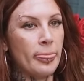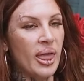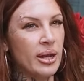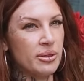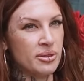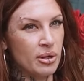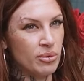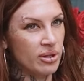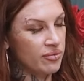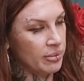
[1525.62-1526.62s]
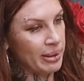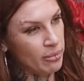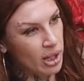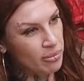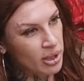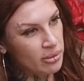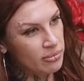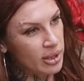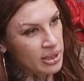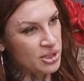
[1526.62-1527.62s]
And I think that really fucked my mom up.
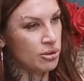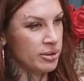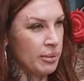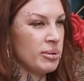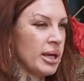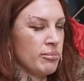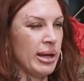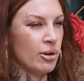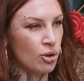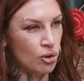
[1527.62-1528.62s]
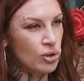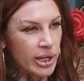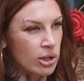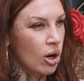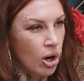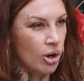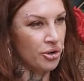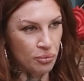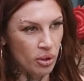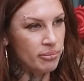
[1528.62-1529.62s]
Mm-hmm. And so that made her like a
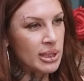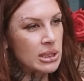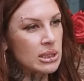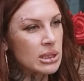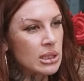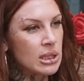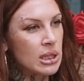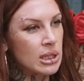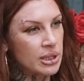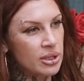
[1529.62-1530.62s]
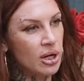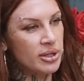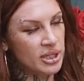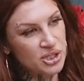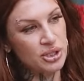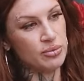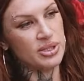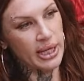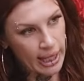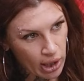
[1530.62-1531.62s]
hard woman, mm-hmm. you know? And then she was
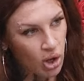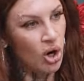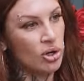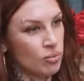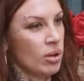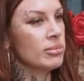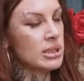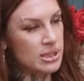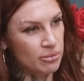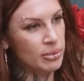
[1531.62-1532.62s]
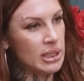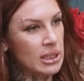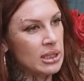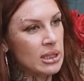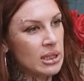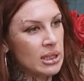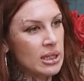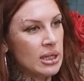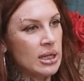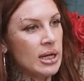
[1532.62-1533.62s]
like a hard woman to me.
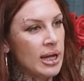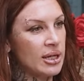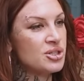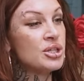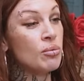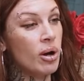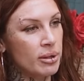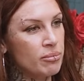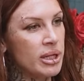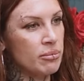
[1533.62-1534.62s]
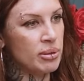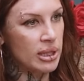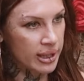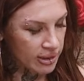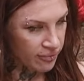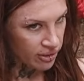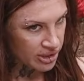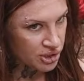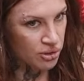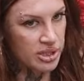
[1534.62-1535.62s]
Mm-hmm. And she wanted me to be like a very
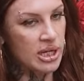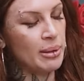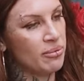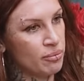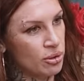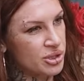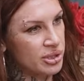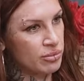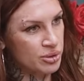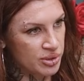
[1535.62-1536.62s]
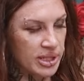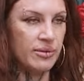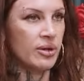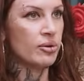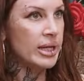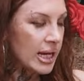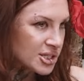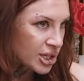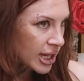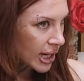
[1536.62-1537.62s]
certain type of person, which was like very
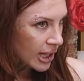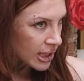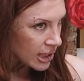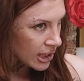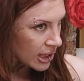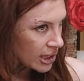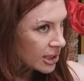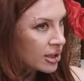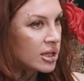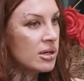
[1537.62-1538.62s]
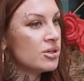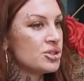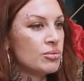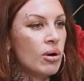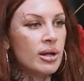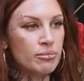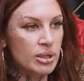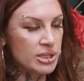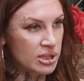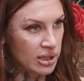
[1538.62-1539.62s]
educated. Mm-hmm. She wanted
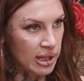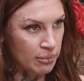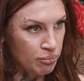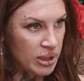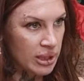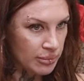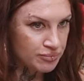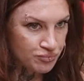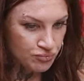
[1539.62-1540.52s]
me to like be,